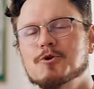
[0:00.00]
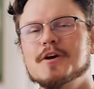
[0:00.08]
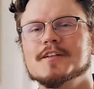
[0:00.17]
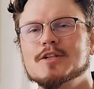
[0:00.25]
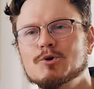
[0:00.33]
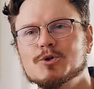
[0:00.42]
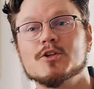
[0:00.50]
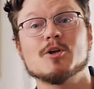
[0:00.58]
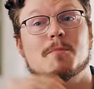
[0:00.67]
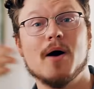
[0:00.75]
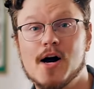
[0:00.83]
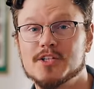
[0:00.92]
to conclude on a
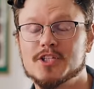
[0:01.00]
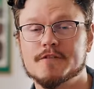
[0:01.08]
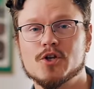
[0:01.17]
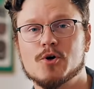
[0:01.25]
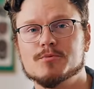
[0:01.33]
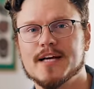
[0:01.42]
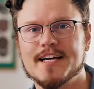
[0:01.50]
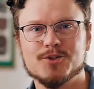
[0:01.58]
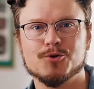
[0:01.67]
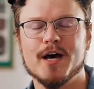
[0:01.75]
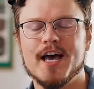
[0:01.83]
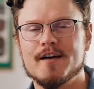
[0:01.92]
positive note, I
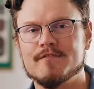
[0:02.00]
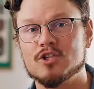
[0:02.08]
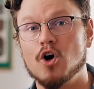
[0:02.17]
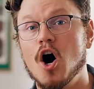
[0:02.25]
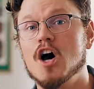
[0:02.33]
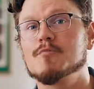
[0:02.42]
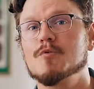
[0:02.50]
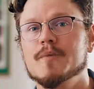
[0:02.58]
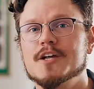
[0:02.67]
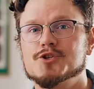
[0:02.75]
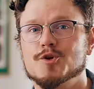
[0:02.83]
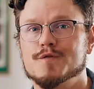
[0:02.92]
do have an audible
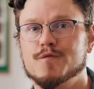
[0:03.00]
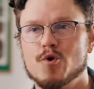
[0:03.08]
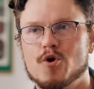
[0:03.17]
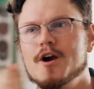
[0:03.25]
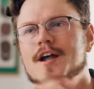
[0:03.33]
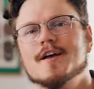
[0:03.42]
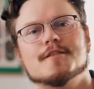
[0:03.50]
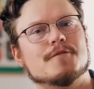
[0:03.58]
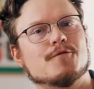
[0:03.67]
mention for the